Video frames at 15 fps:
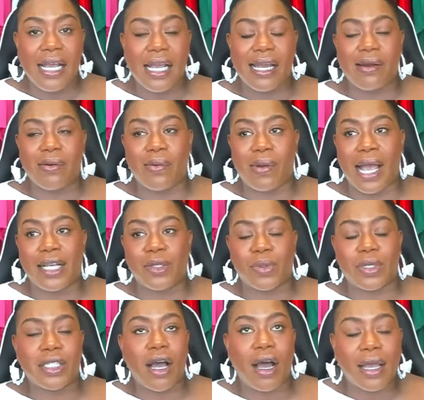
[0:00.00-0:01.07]
And as
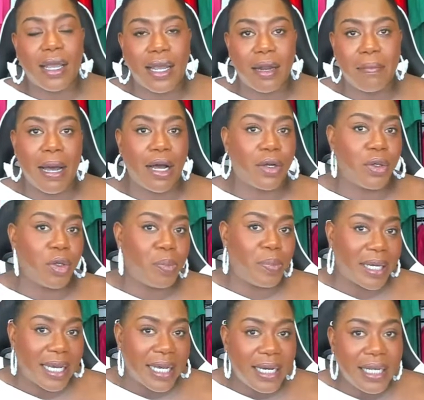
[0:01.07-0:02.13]
we're talking about new
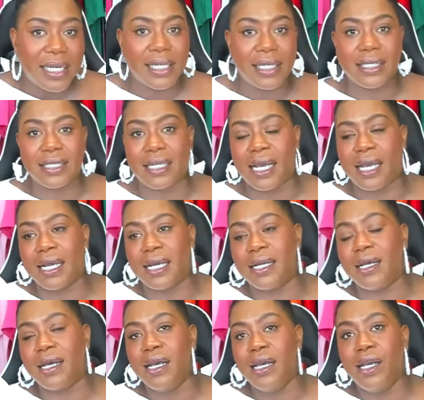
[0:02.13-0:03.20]
beginnings
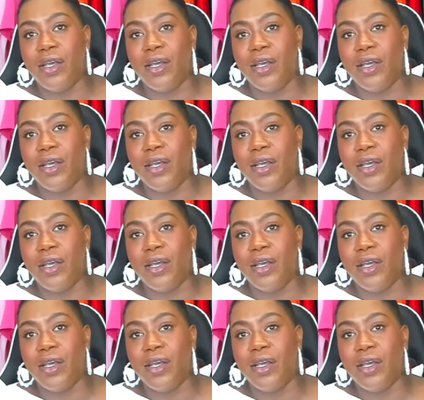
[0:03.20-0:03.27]
and,